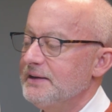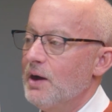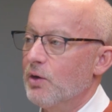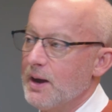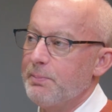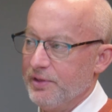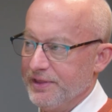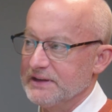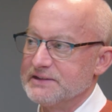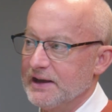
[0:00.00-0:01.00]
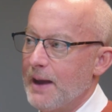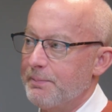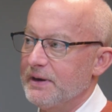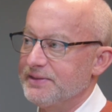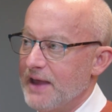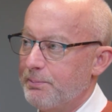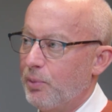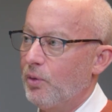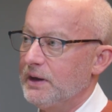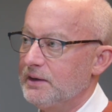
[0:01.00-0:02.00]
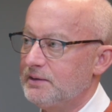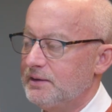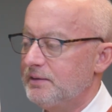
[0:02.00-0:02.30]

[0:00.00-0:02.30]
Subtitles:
Now, a couple things could happen at that point.